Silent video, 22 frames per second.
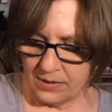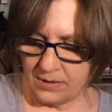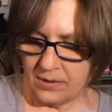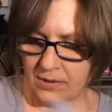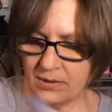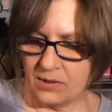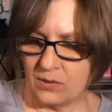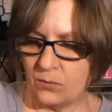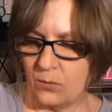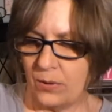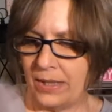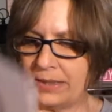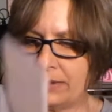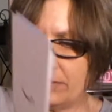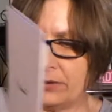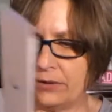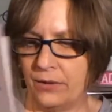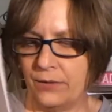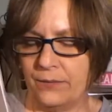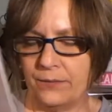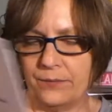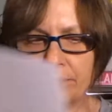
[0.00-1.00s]
is a
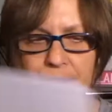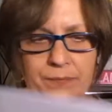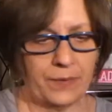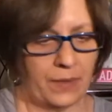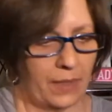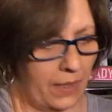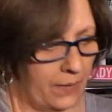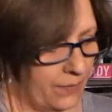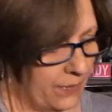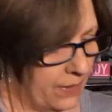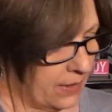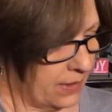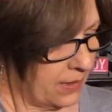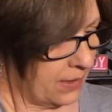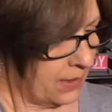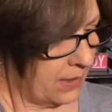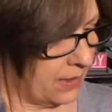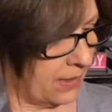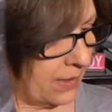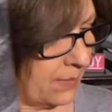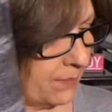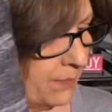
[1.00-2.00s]
sweater, and this
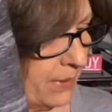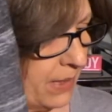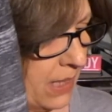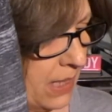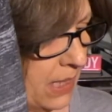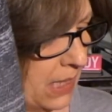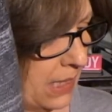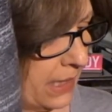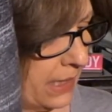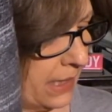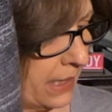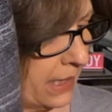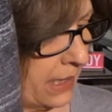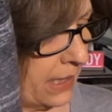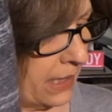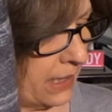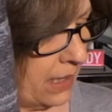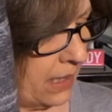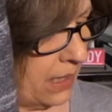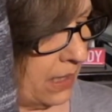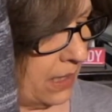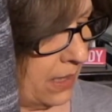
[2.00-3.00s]
is by
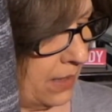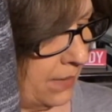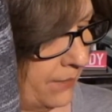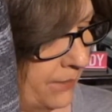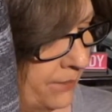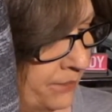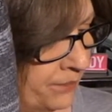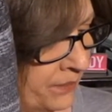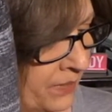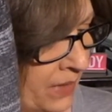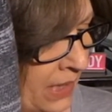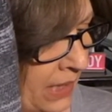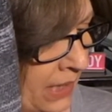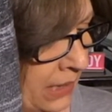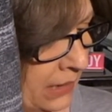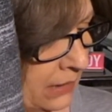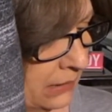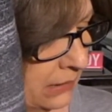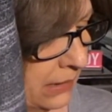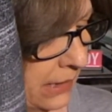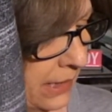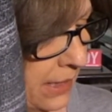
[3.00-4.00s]
um,
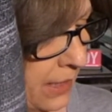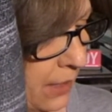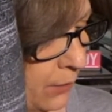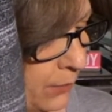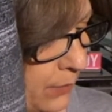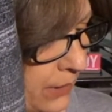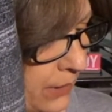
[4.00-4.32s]
Leo